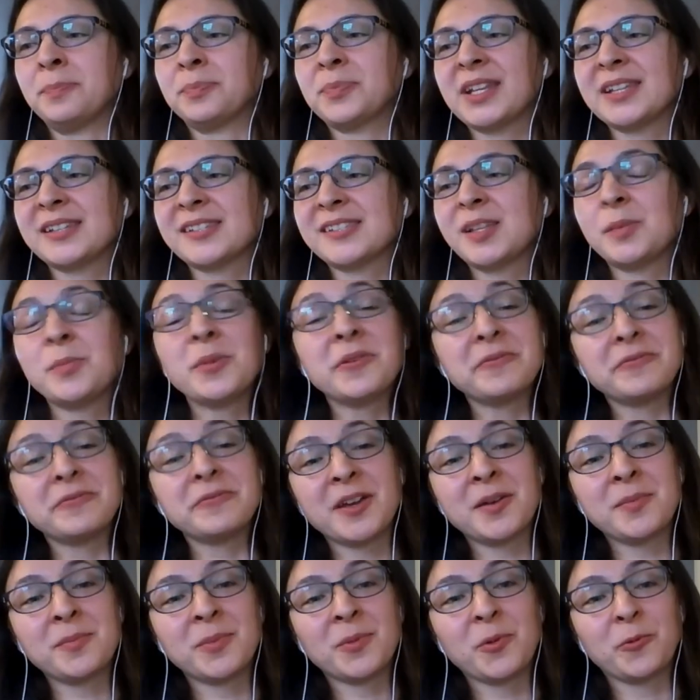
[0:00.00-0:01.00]
Some of
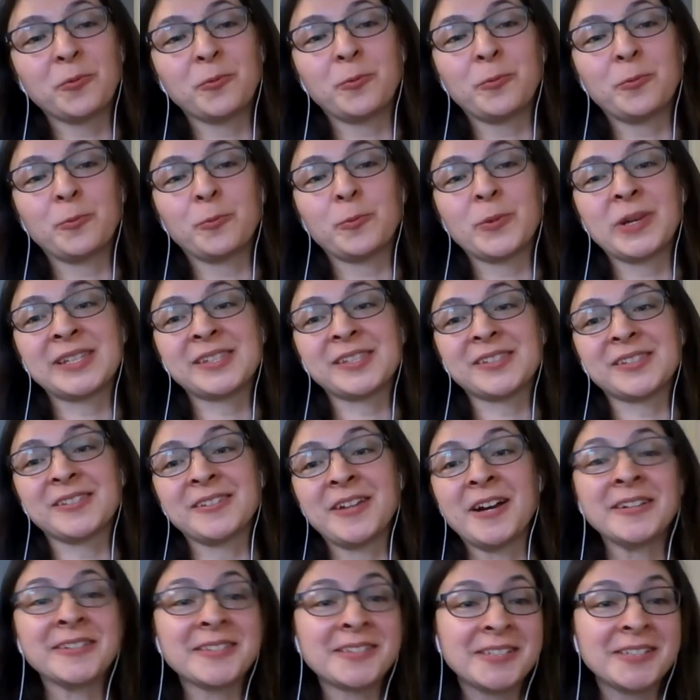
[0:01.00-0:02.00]
them, it's
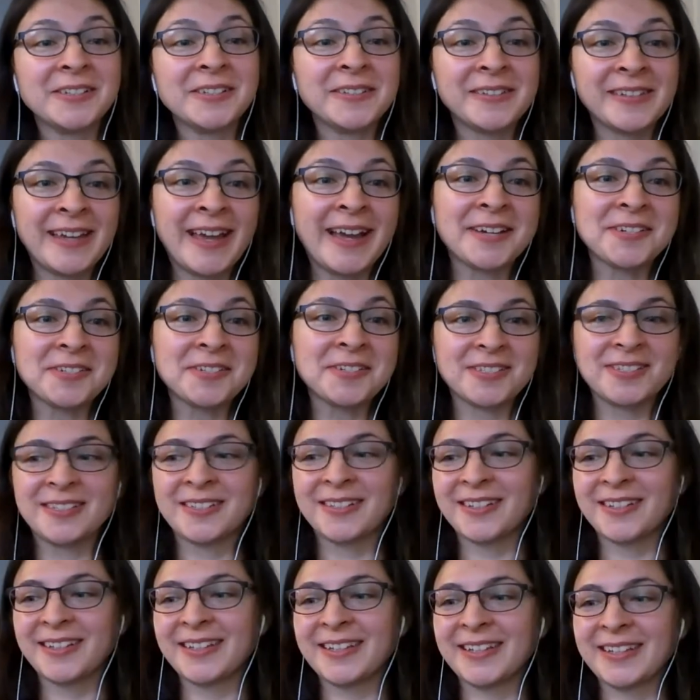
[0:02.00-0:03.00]
not until they
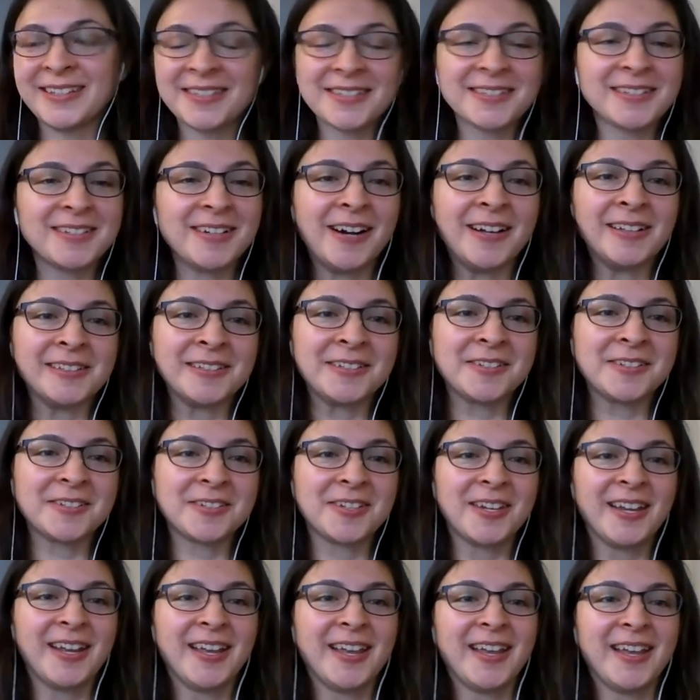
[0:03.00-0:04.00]
actually get to
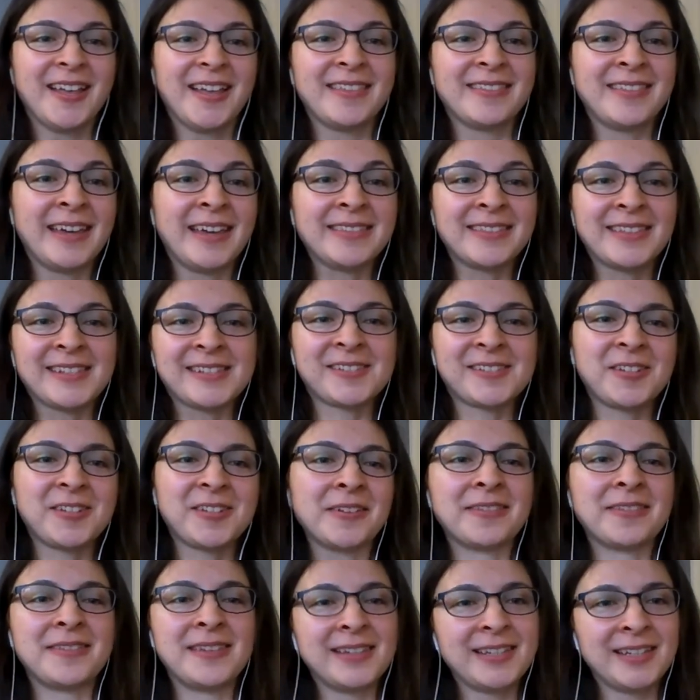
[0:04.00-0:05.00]
college that they
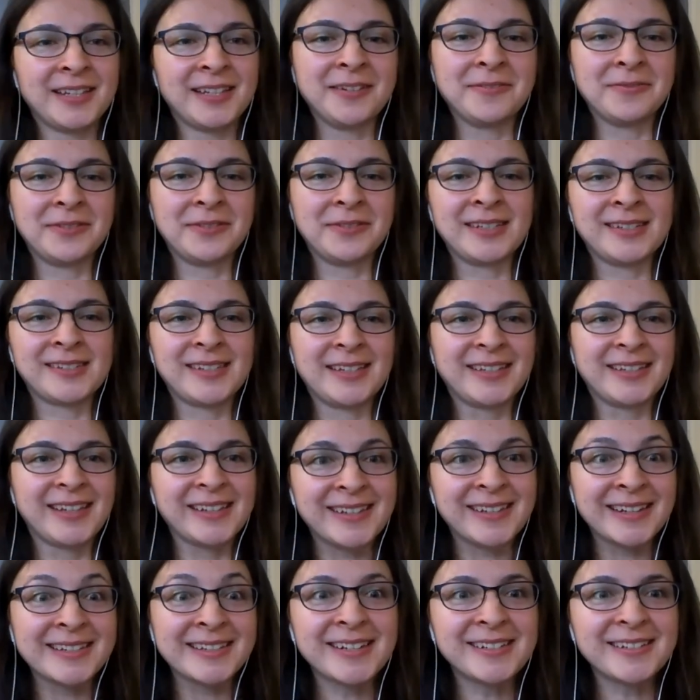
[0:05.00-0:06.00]
start thinking of it as like
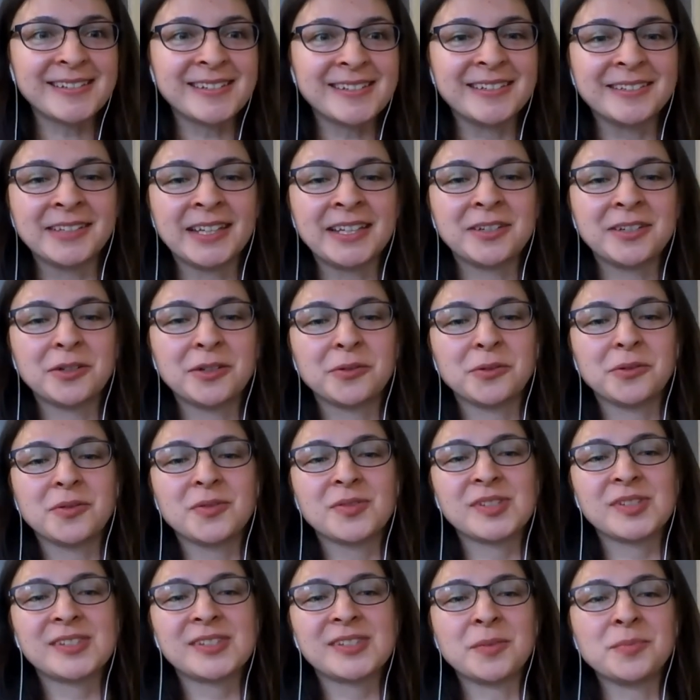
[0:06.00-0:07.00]
an identity. And like
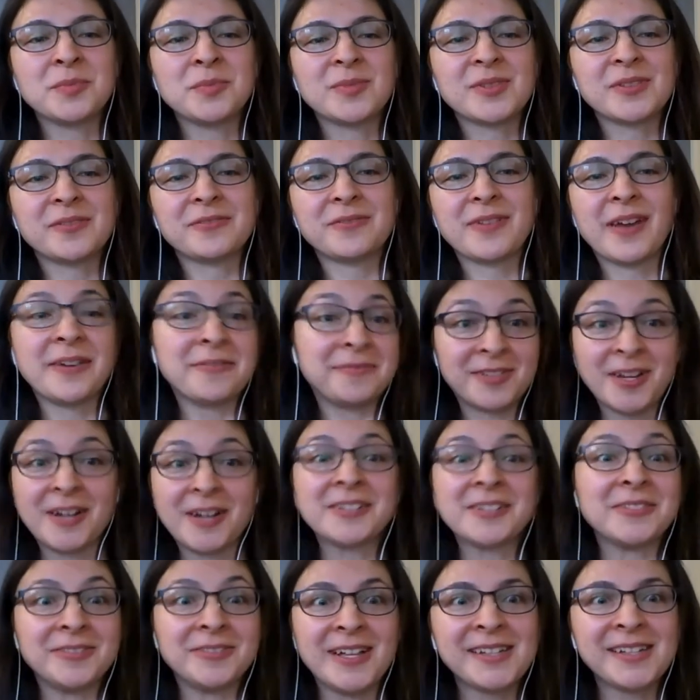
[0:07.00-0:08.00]
I've
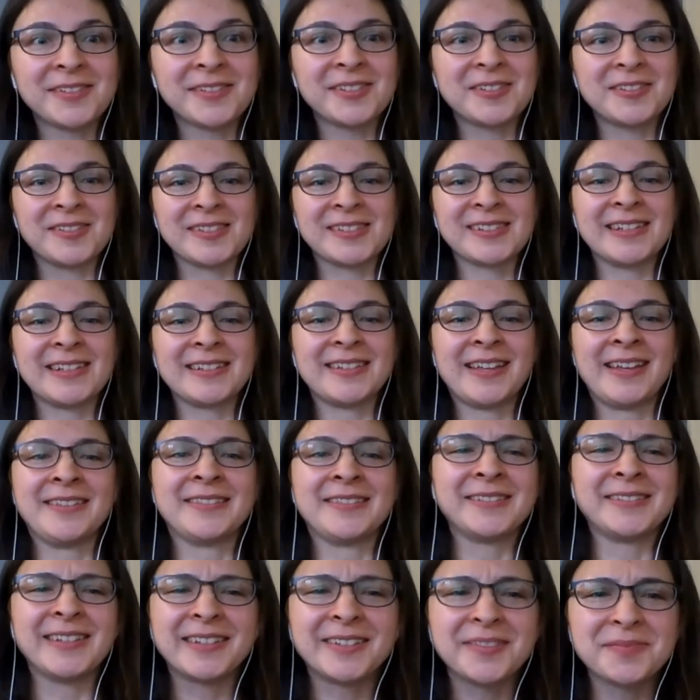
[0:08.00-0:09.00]
talked to a lot of students like that,
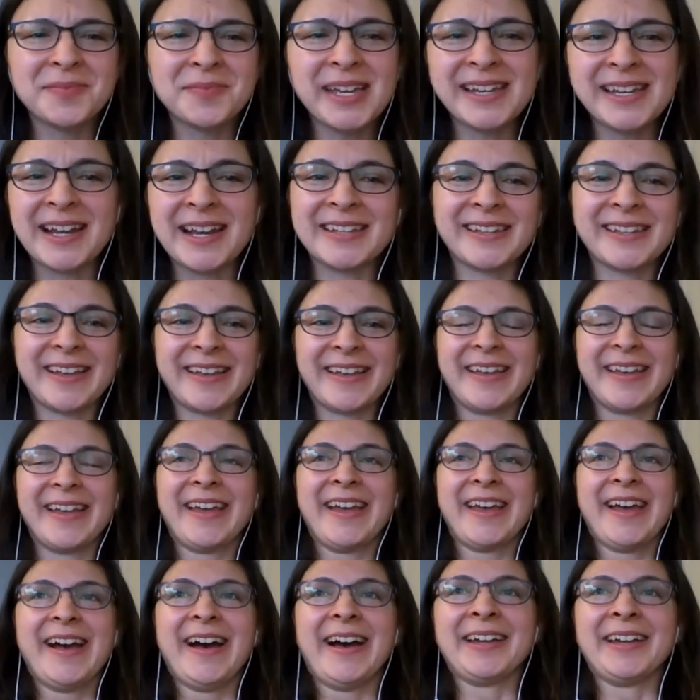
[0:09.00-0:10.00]
and they're like, man,
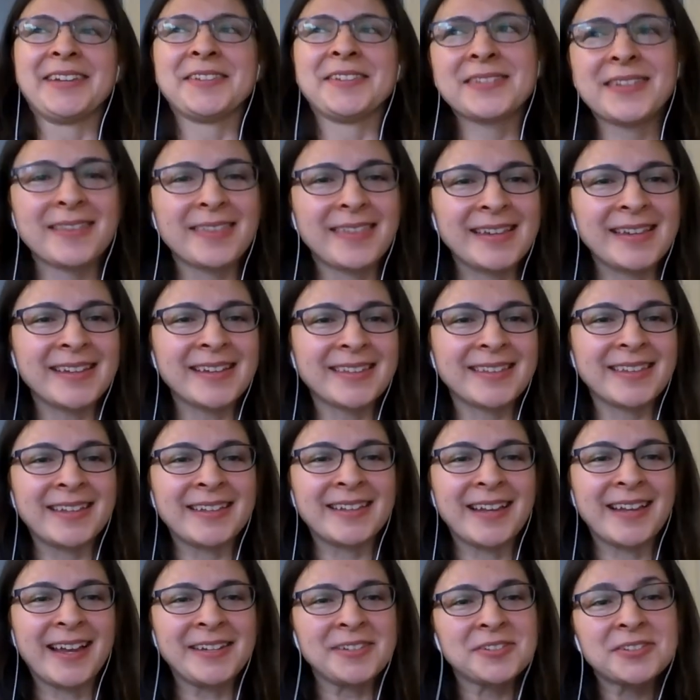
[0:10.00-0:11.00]
I used to think
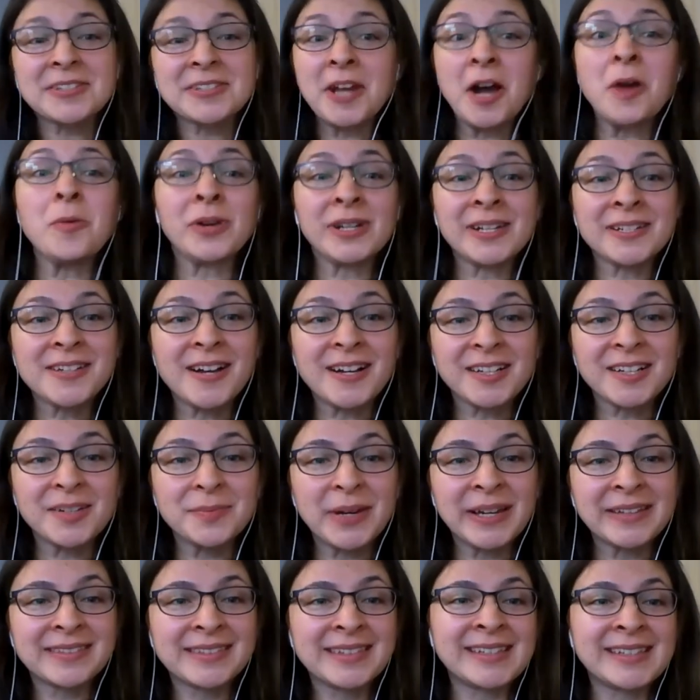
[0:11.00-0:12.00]
that I used to not want to talk
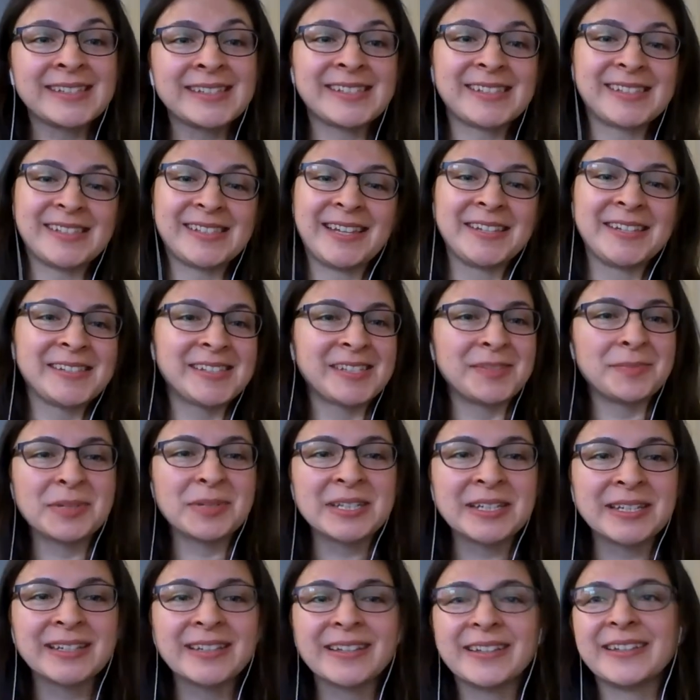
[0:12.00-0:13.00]
about this. I used to
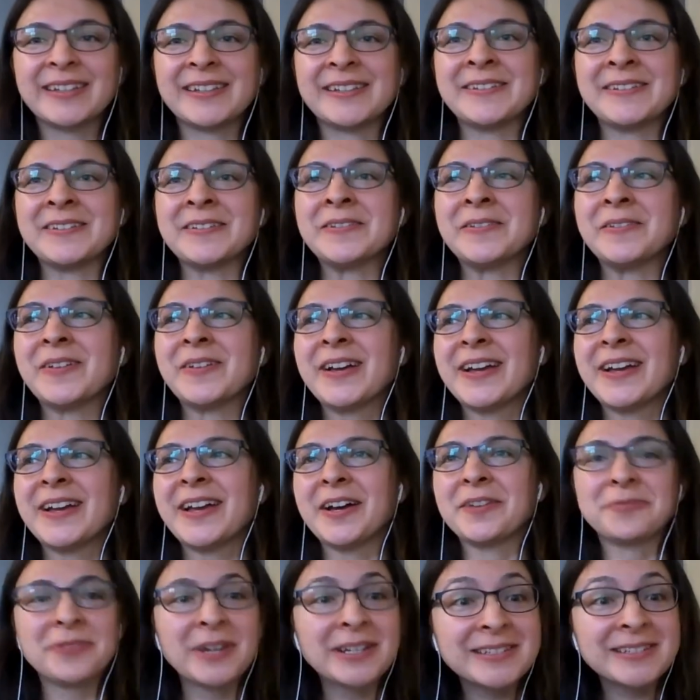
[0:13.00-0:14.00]
be, you know,
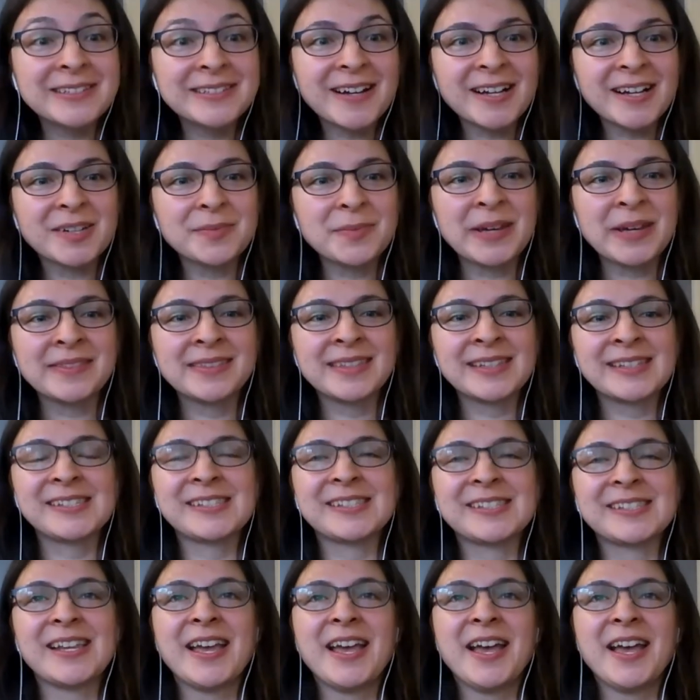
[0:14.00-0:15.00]
afraid to talk about
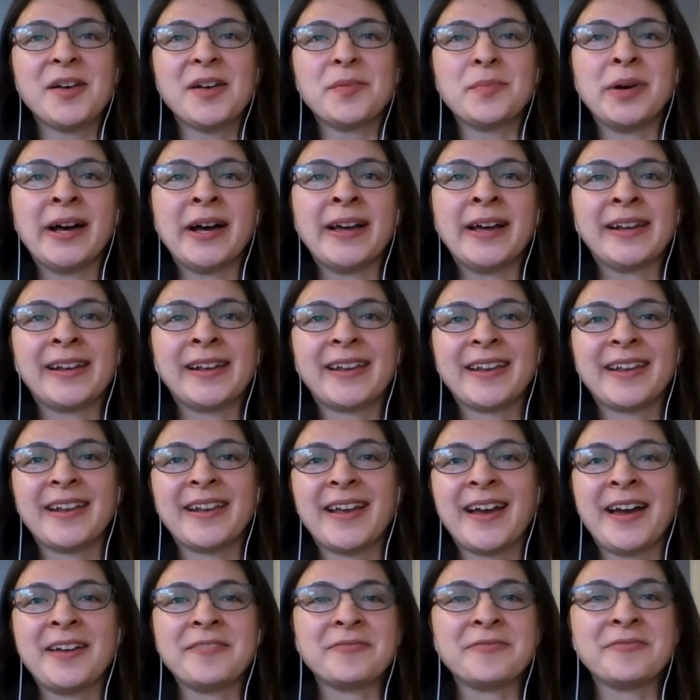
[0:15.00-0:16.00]
this, but
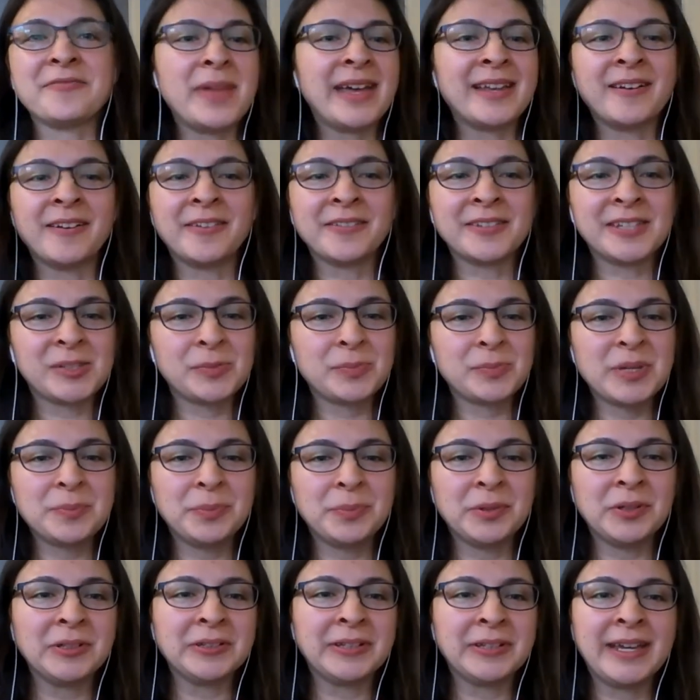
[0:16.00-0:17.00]
I've met all these
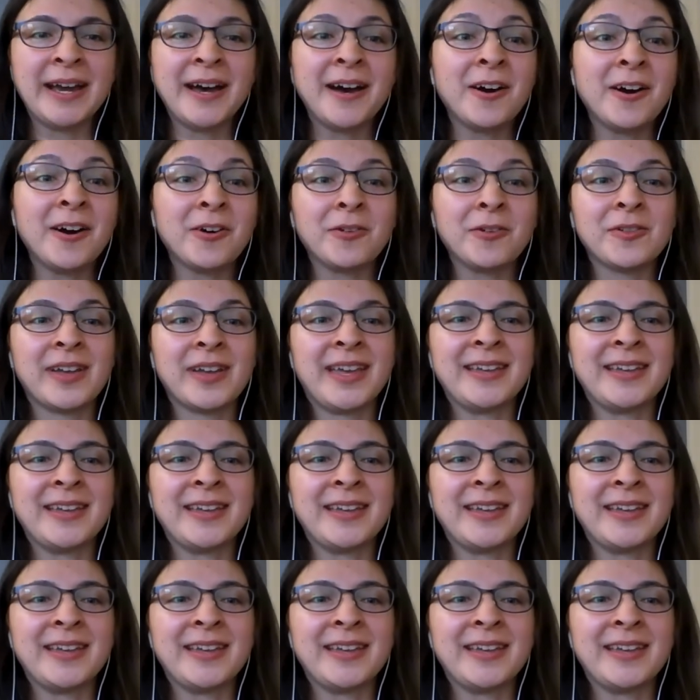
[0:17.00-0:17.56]
people now.